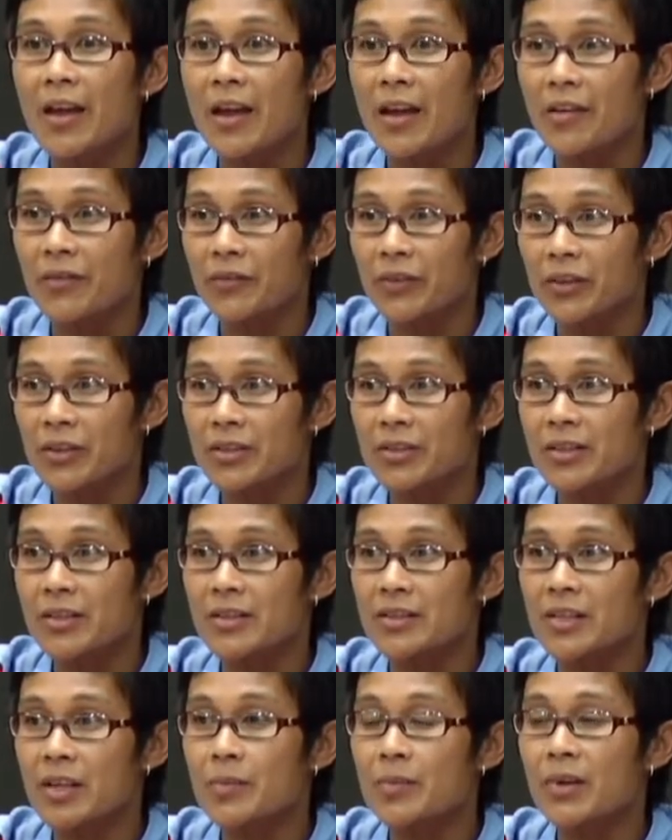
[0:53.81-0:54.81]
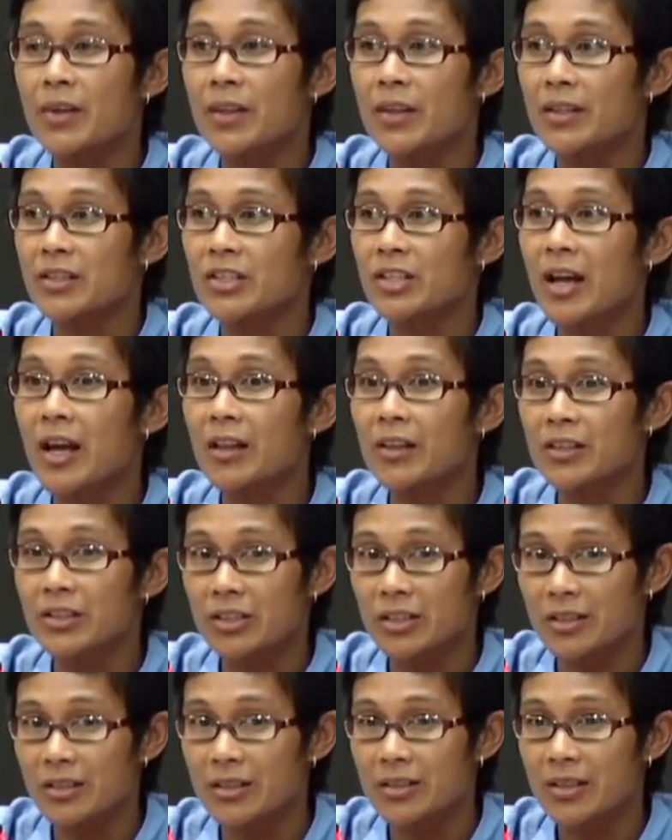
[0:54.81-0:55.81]
efforts and some of the
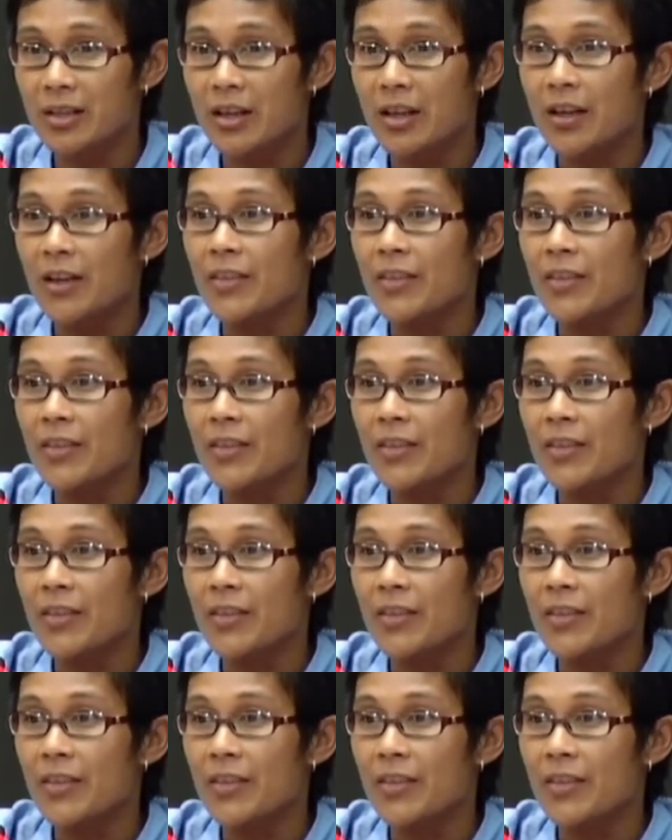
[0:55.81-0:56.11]
challenges